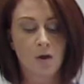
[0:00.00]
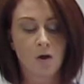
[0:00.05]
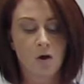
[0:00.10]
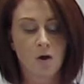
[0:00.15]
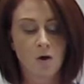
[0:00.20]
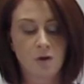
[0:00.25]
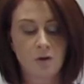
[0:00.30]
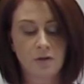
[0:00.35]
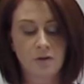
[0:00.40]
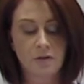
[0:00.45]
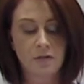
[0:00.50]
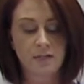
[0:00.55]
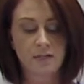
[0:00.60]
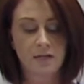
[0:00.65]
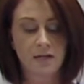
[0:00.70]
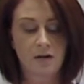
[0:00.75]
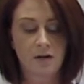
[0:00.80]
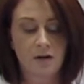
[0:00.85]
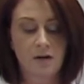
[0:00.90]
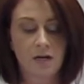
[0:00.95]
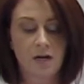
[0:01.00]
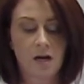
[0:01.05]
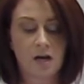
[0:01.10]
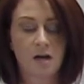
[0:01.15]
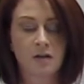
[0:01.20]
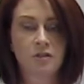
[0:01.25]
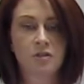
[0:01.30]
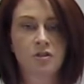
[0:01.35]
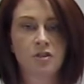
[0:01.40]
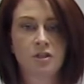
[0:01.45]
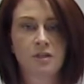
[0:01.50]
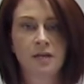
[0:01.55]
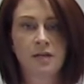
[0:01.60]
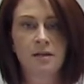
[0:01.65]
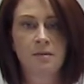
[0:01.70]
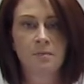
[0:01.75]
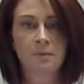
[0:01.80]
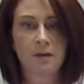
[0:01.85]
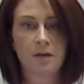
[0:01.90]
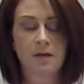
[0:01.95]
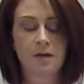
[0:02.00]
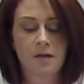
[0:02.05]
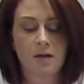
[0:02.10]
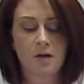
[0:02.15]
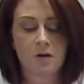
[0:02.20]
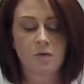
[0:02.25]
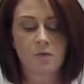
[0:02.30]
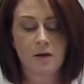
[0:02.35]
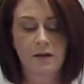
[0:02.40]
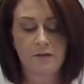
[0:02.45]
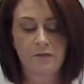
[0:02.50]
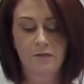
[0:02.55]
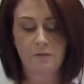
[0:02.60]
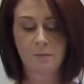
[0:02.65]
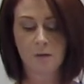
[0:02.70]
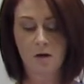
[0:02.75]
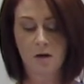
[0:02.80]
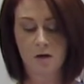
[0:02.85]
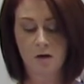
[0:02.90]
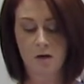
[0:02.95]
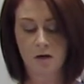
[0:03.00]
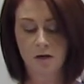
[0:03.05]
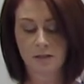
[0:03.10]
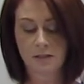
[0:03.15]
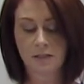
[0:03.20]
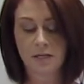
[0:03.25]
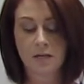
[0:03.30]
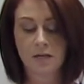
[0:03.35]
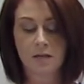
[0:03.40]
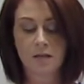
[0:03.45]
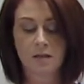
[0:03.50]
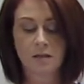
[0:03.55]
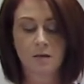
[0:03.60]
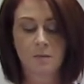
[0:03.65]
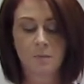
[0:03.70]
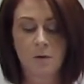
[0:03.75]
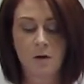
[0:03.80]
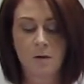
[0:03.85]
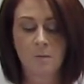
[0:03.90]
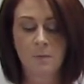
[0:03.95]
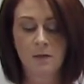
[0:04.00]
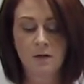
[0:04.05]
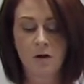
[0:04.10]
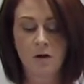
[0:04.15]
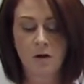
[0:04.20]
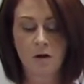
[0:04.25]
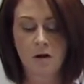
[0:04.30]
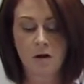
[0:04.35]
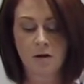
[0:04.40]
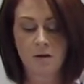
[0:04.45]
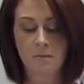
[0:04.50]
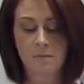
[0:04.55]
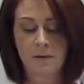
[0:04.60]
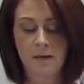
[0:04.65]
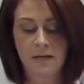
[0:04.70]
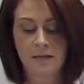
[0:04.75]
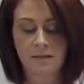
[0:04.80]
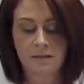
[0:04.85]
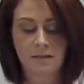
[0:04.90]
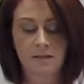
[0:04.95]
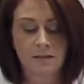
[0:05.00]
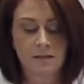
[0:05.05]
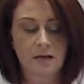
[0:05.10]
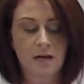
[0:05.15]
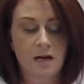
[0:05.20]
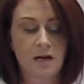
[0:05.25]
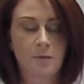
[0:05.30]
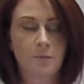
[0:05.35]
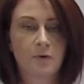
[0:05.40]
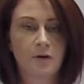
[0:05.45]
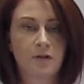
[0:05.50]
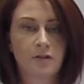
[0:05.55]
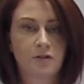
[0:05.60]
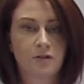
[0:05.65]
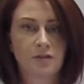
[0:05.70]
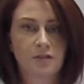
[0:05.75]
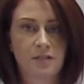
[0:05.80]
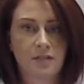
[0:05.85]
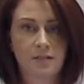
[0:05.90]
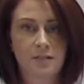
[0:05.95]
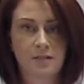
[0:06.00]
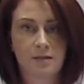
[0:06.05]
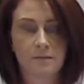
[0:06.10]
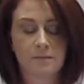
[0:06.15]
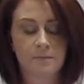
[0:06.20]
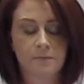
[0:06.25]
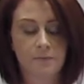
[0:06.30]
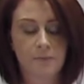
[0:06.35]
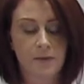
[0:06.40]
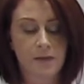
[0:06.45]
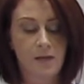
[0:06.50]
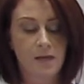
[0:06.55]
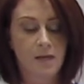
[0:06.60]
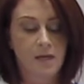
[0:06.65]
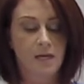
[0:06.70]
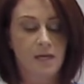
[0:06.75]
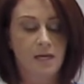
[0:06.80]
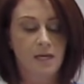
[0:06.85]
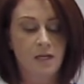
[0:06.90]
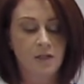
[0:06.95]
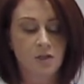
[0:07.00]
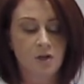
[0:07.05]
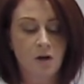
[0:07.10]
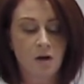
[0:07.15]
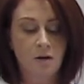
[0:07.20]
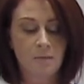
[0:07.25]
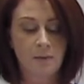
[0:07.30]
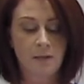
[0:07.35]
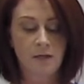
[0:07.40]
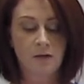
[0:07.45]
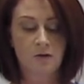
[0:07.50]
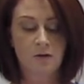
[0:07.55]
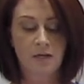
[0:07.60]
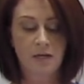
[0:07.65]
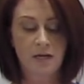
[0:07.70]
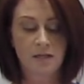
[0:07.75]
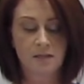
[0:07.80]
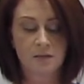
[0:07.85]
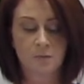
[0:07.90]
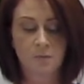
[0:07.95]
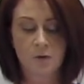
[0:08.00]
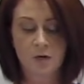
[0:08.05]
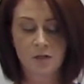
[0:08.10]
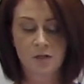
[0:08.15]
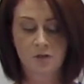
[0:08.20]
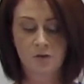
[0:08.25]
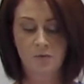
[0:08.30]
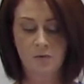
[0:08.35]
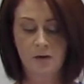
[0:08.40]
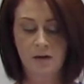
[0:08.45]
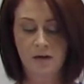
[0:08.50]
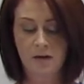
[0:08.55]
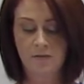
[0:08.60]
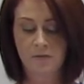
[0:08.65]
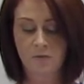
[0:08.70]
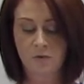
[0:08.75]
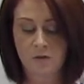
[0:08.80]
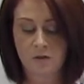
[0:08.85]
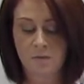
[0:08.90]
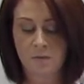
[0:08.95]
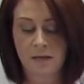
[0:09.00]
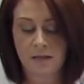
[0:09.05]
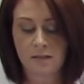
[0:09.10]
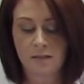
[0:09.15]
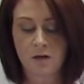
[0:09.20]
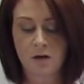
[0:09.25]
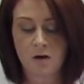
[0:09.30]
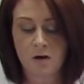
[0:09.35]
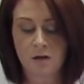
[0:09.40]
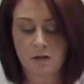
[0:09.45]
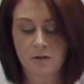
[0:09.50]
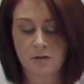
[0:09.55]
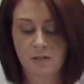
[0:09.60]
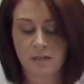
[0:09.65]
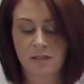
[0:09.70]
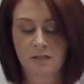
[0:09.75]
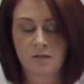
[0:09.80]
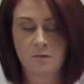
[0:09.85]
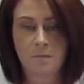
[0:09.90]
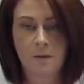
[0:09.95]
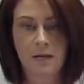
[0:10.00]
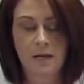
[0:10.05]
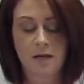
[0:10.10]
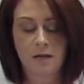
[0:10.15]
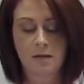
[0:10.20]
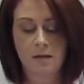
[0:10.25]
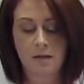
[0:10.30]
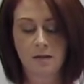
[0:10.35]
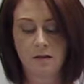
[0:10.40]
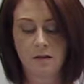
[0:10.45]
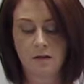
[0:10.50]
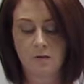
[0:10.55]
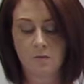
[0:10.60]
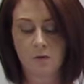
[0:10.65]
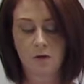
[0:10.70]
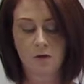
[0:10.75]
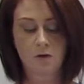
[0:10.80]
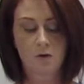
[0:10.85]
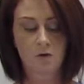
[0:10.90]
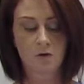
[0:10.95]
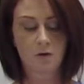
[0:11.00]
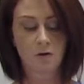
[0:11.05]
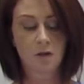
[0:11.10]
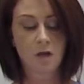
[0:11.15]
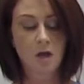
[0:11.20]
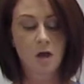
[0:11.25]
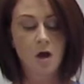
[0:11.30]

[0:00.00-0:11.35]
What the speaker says: Arteries carry oxygenated blood away from the heart. The pumping heart makes this a high-pressure system. Each heartbeat creates a pressure wave which makes the arteries expand and then recoil.